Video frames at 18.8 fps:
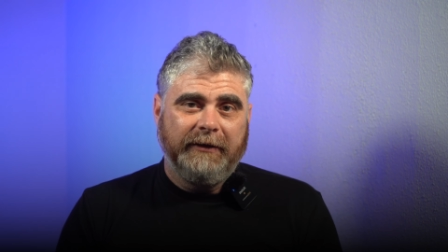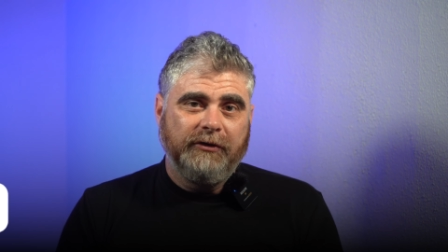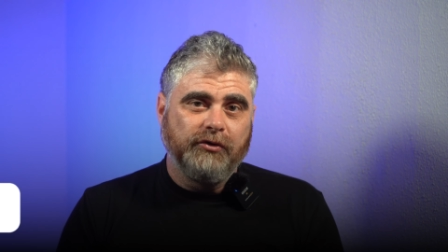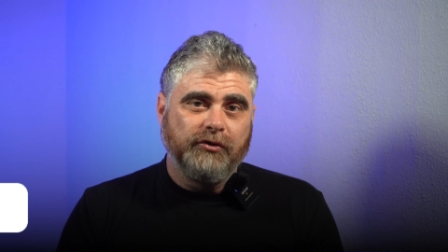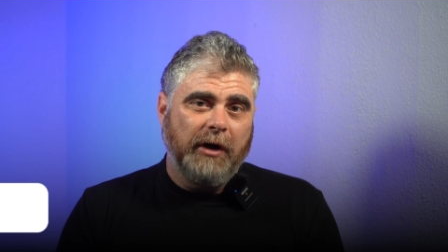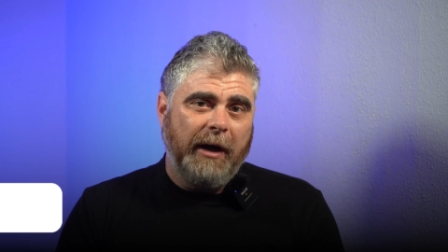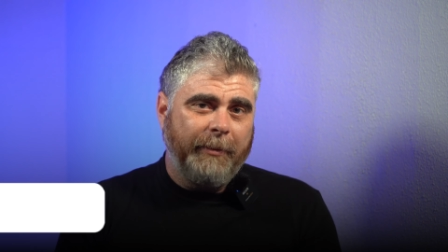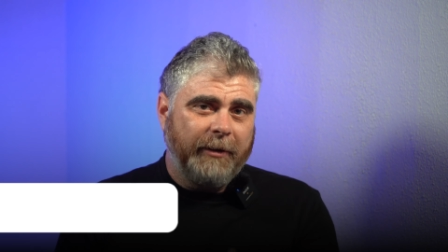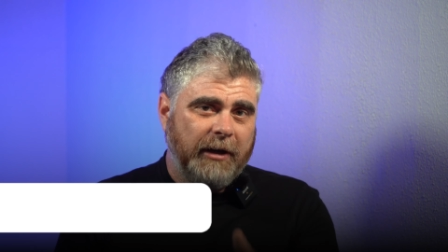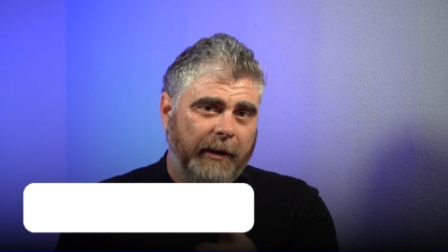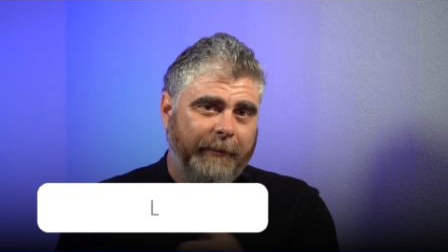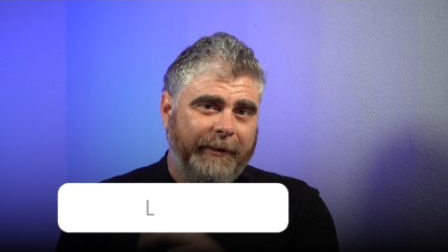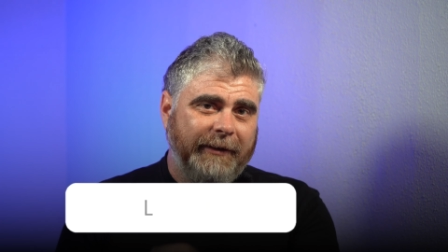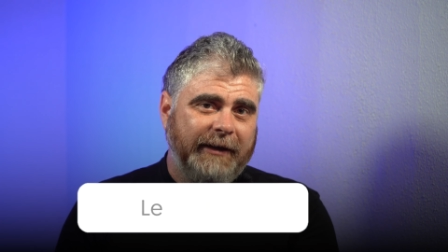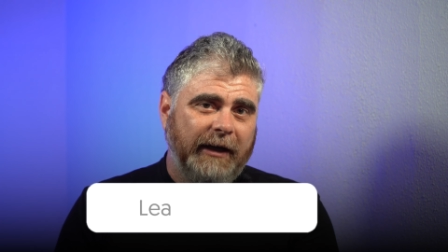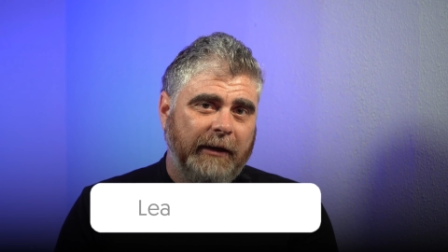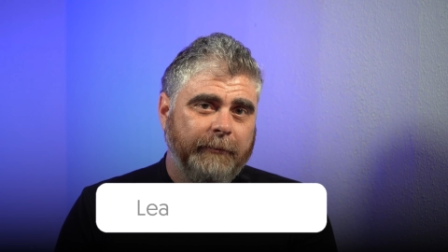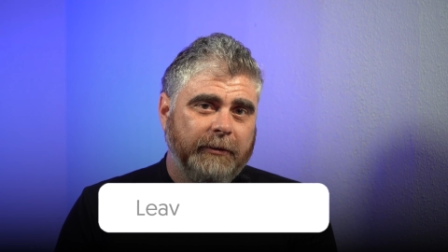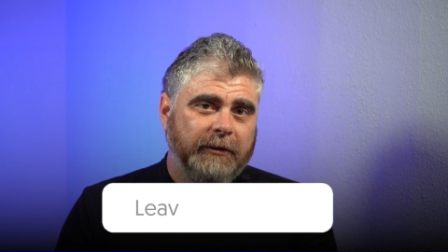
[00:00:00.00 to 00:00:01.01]
Drop a
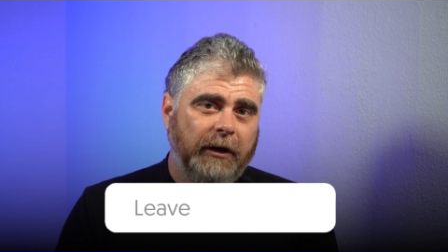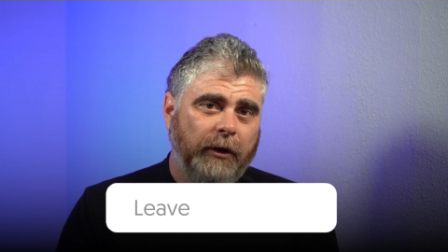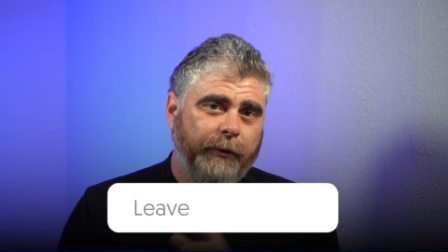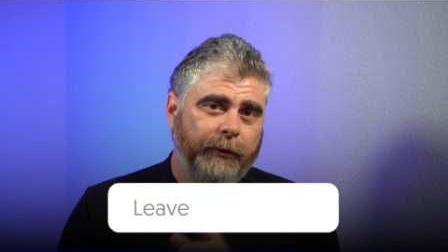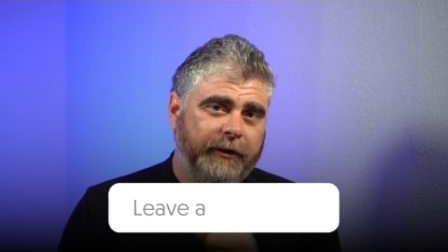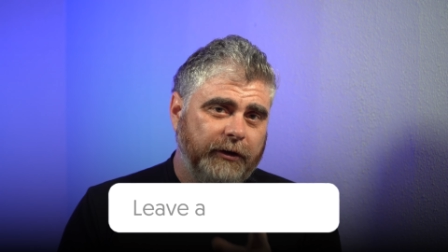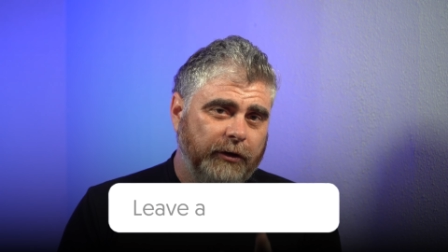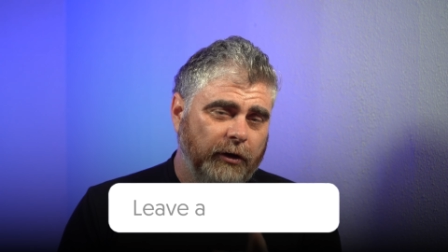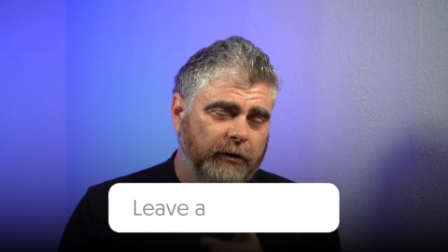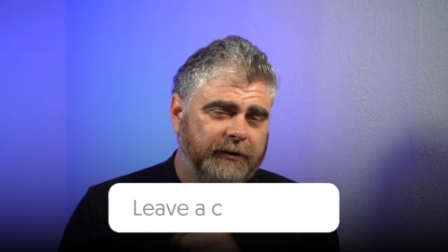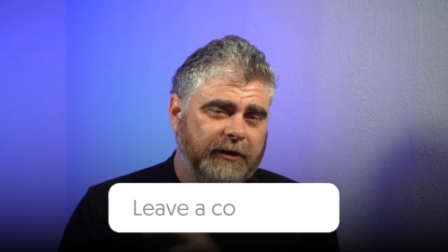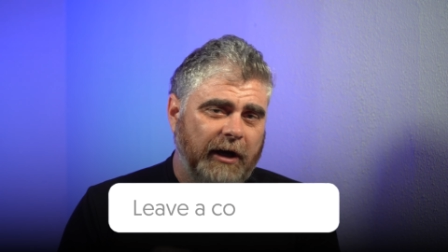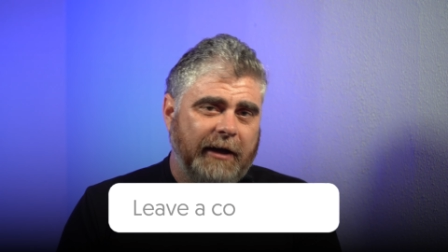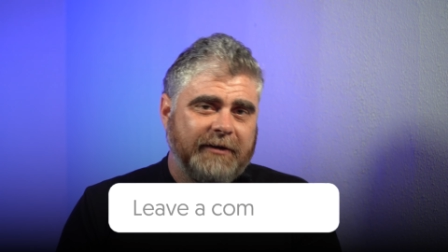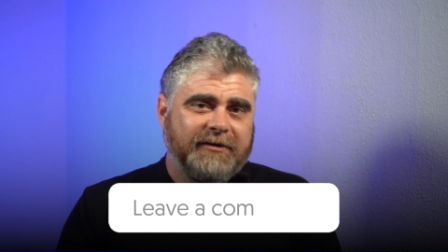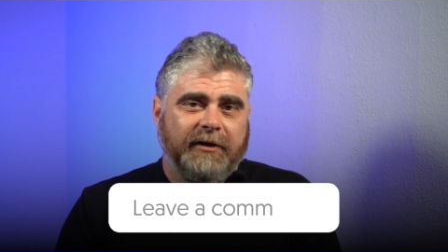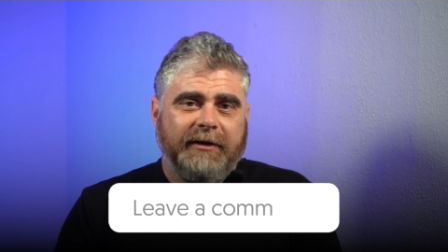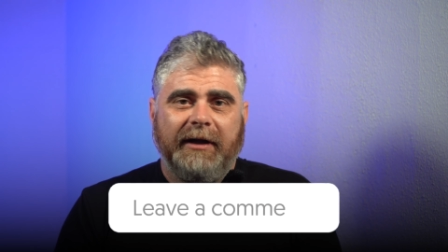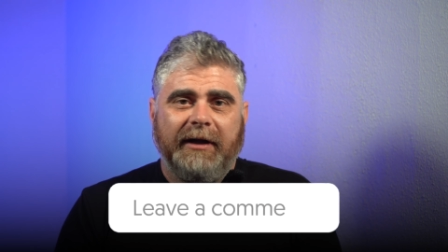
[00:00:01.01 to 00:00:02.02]
comment down below with your
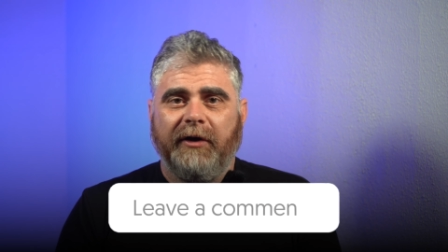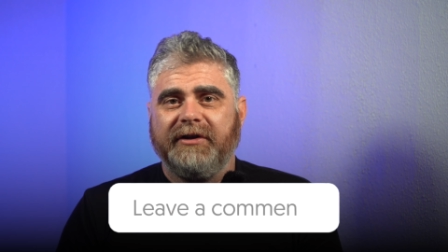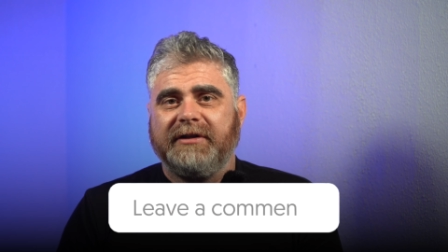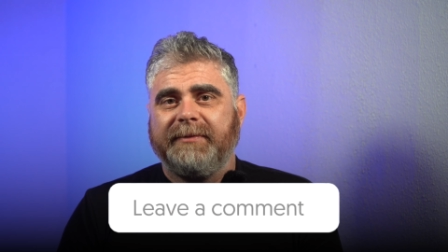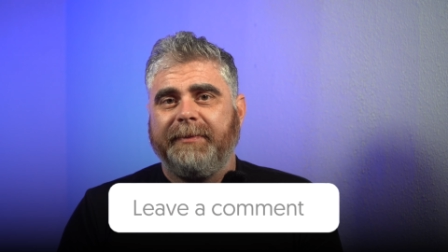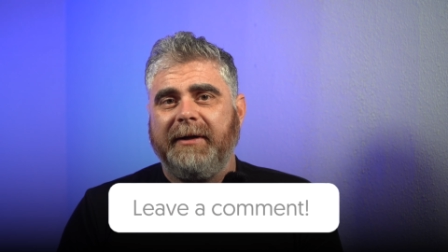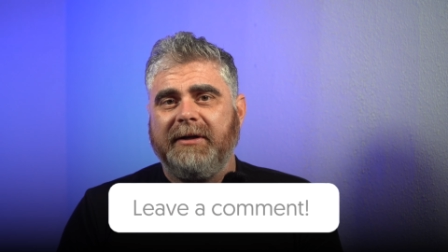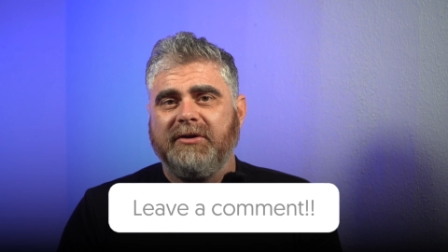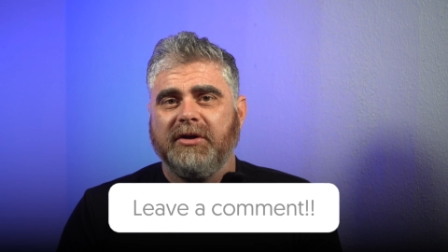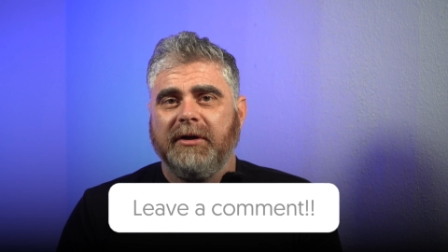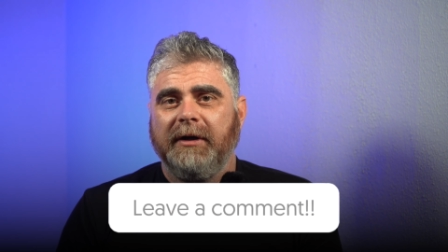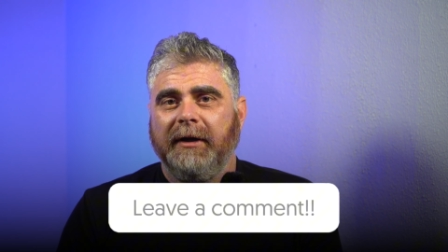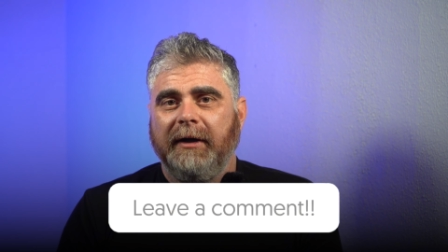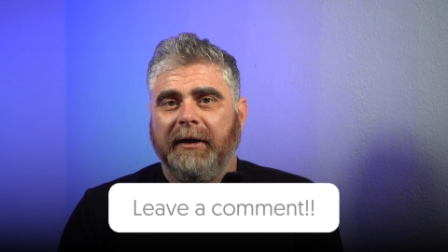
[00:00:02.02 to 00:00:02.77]
thoughts on Yellen's speech,